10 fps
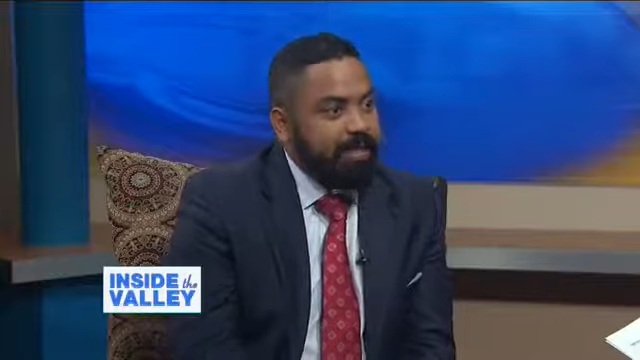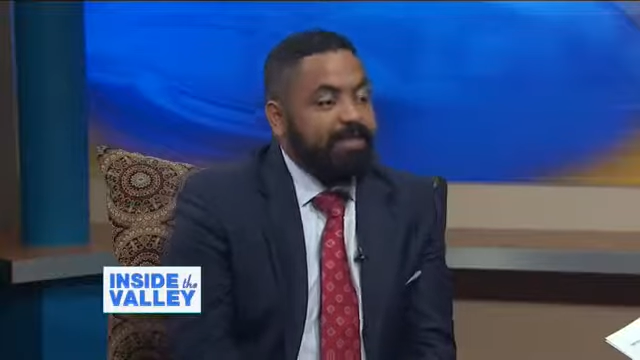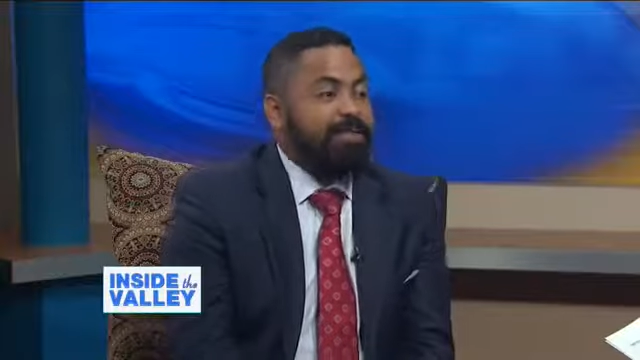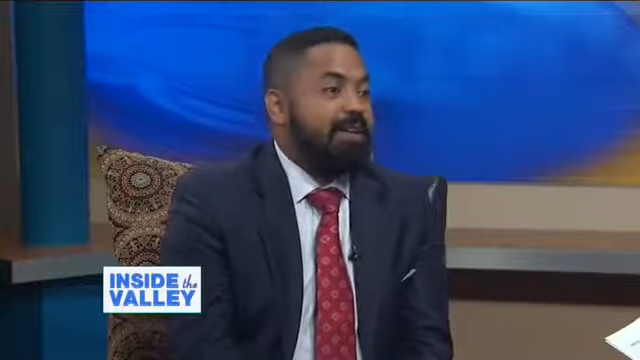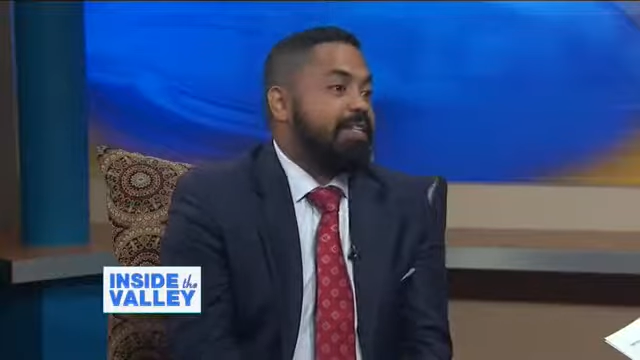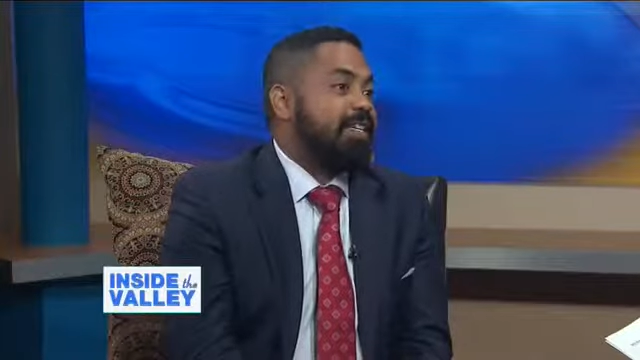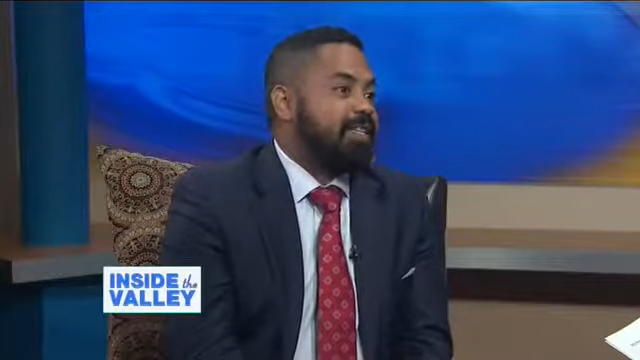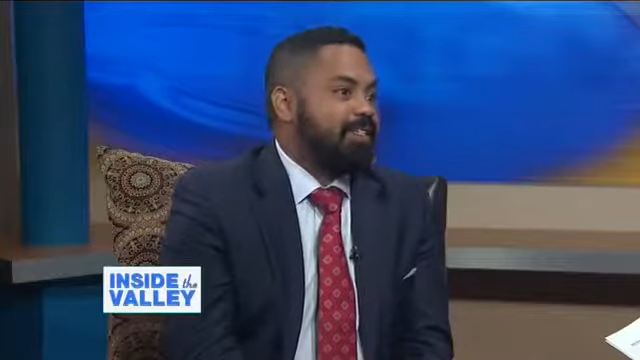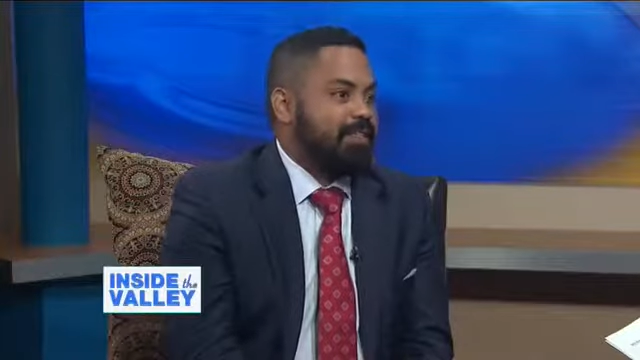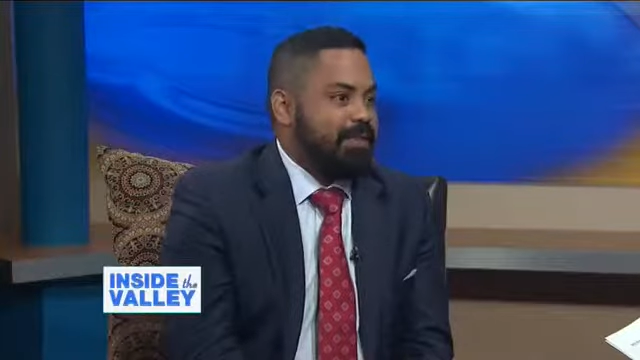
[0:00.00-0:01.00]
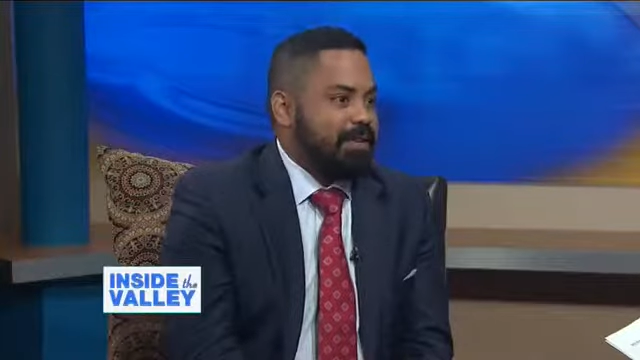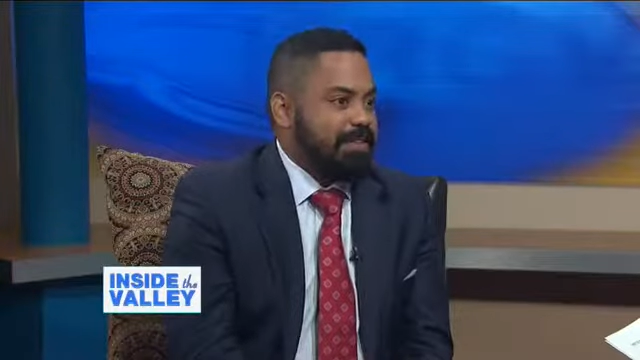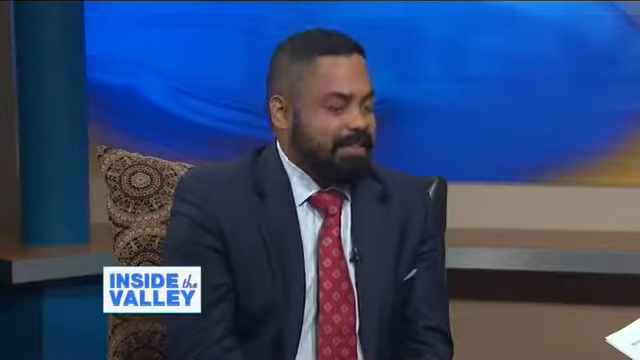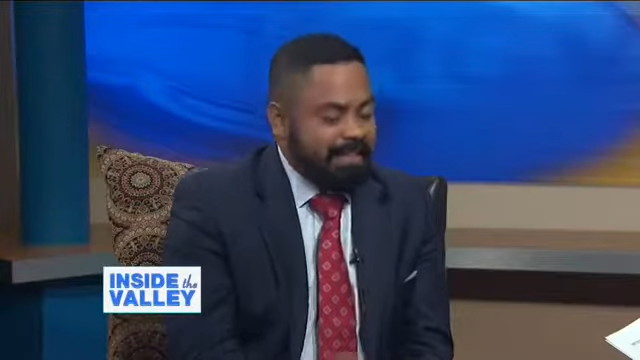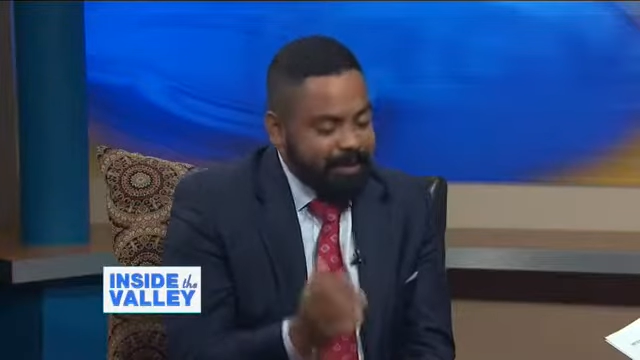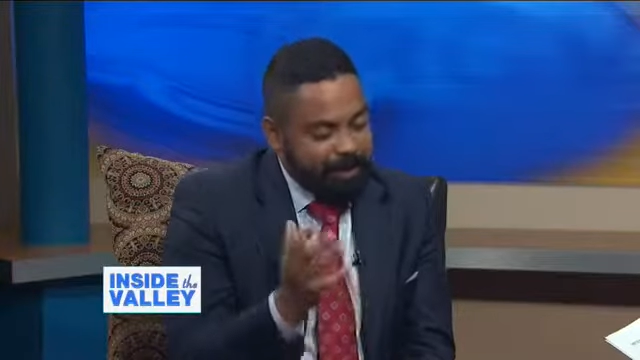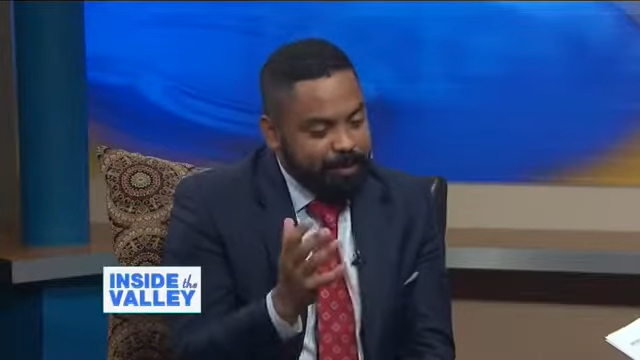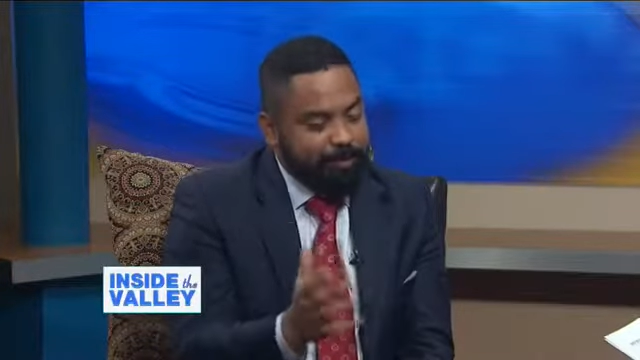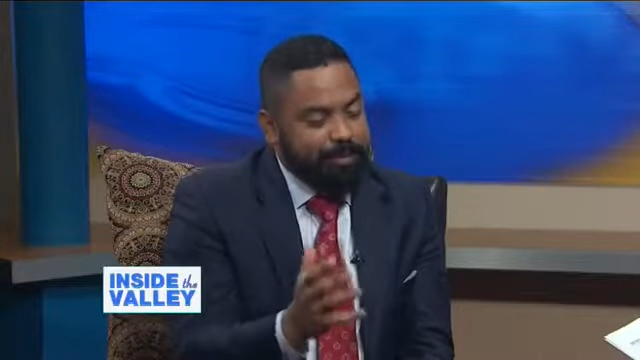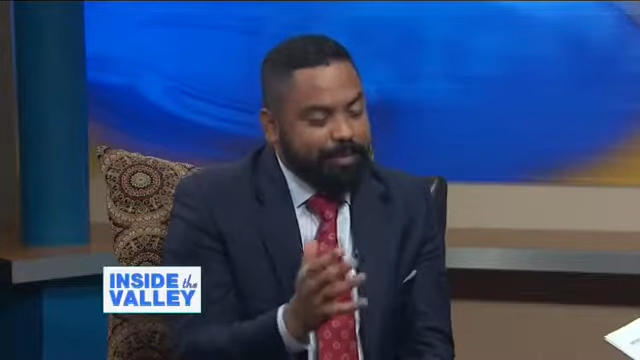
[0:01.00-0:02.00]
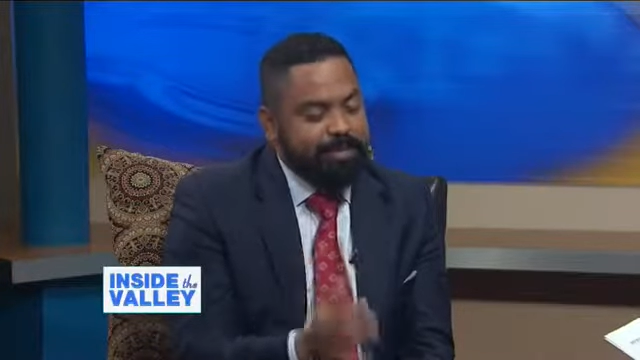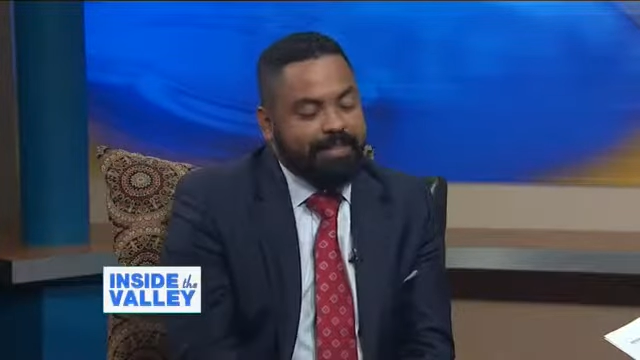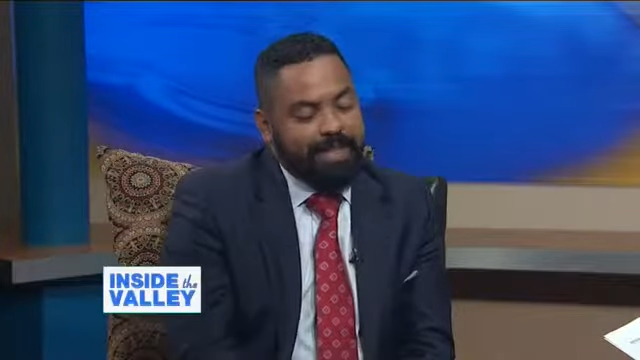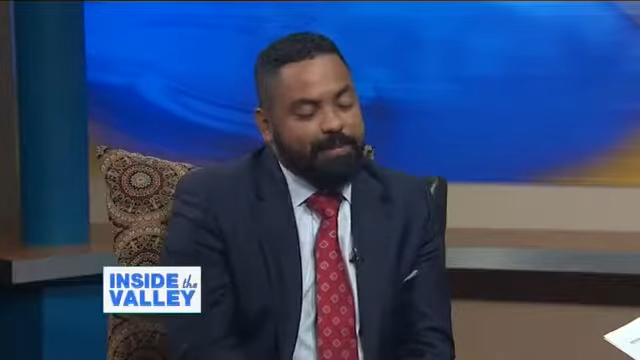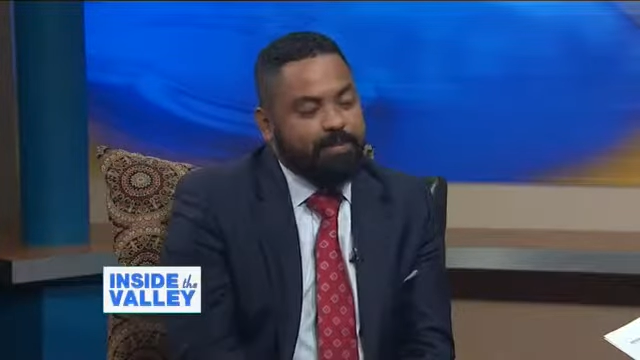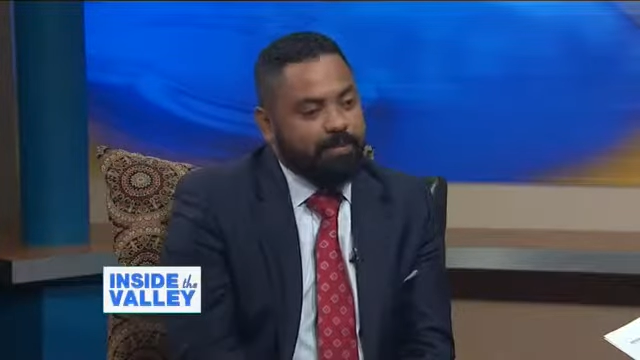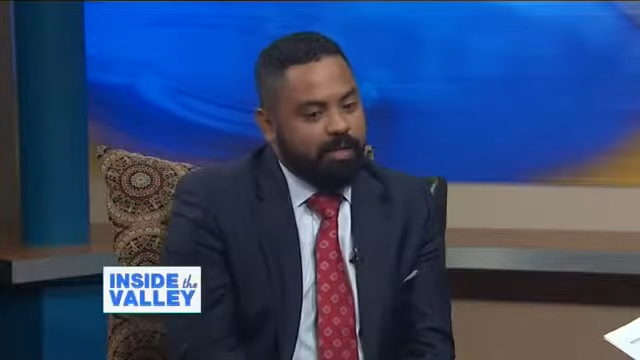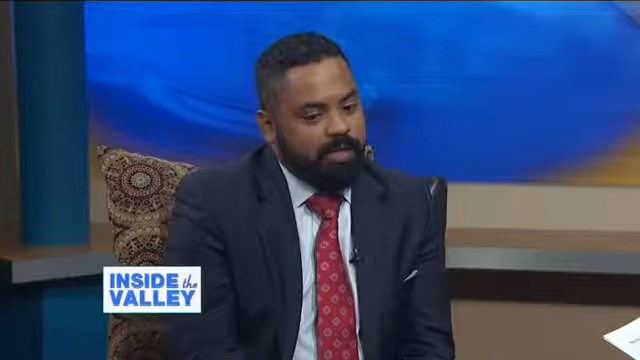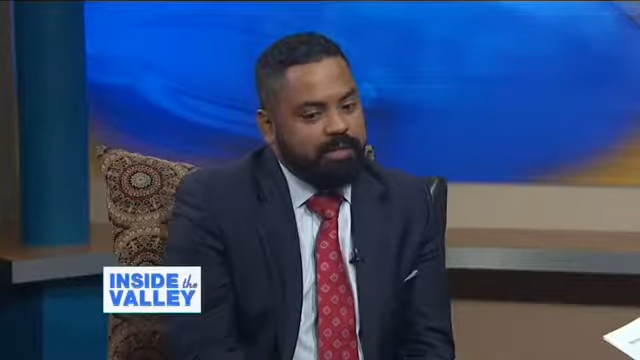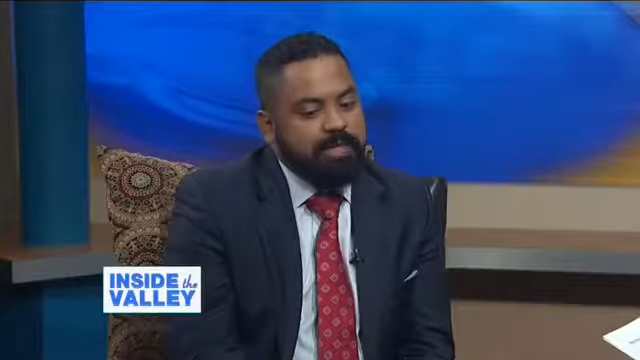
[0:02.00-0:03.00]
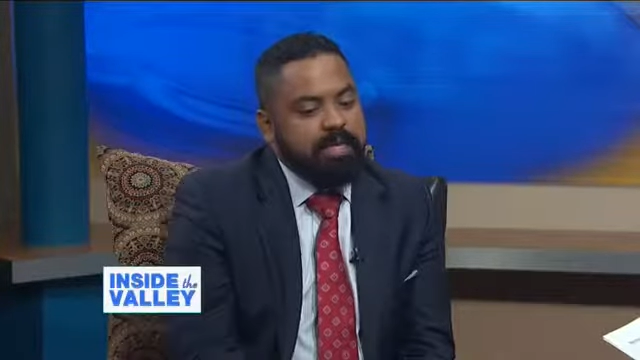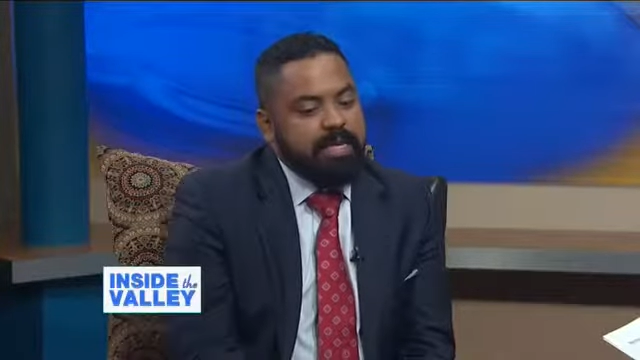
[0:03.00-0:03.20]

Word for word: that starts at 6.30, so that's going to be a really good time as well.